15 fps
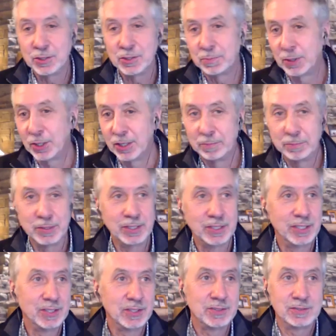your
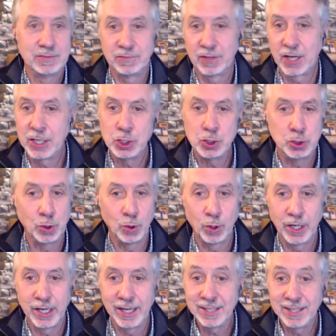purpose, find
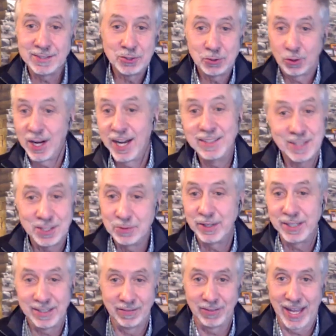joy. It isn't trying to do
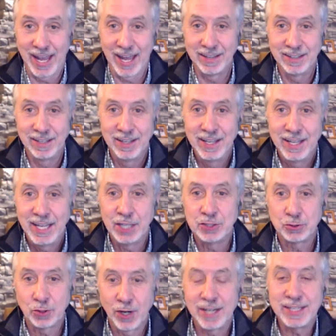any of that. It's
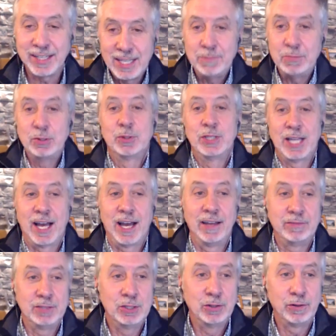trying to keep you alive.
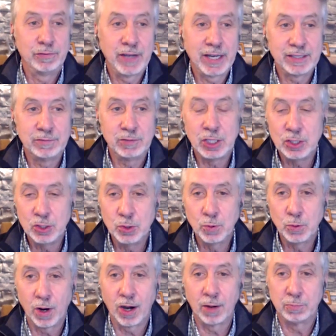You know, effectively,
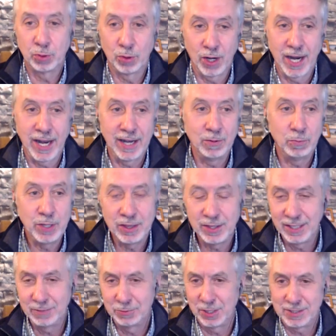you are prey. We
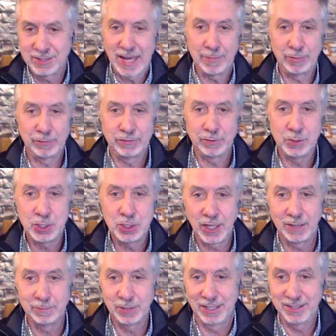think we're the top of the food
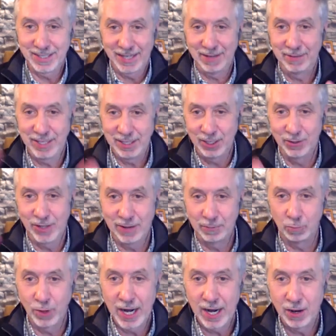chain, but I'm hello,
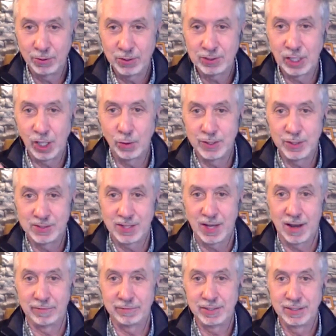I'm round, slow, and
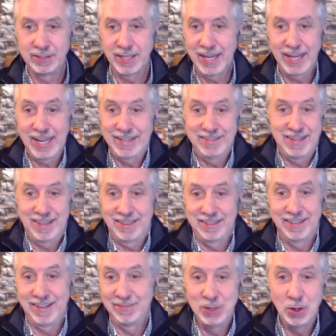soft. I got nothing.
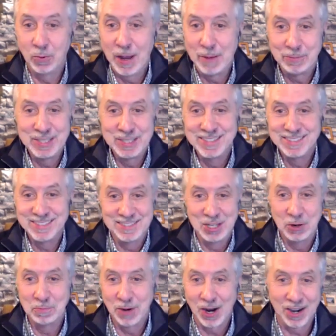I have no weapons,
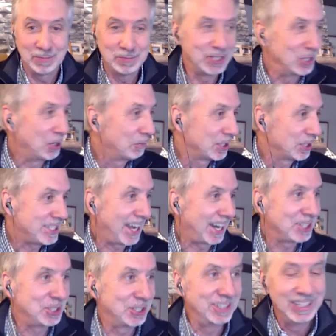no armor, no
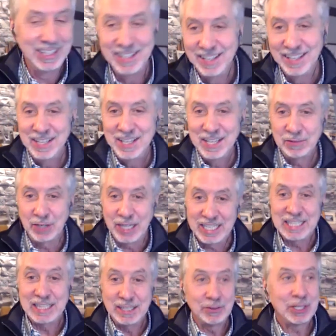protection. But I
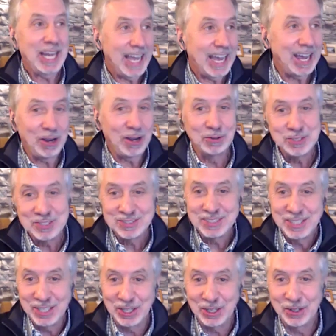didn't live in a house,
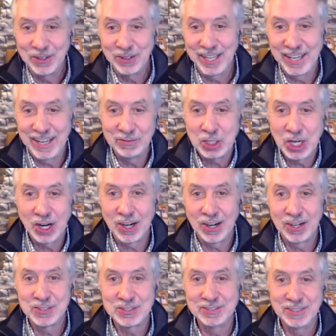you know, and have
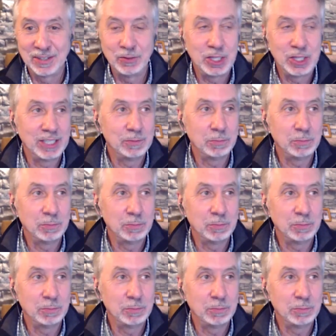cars and everything to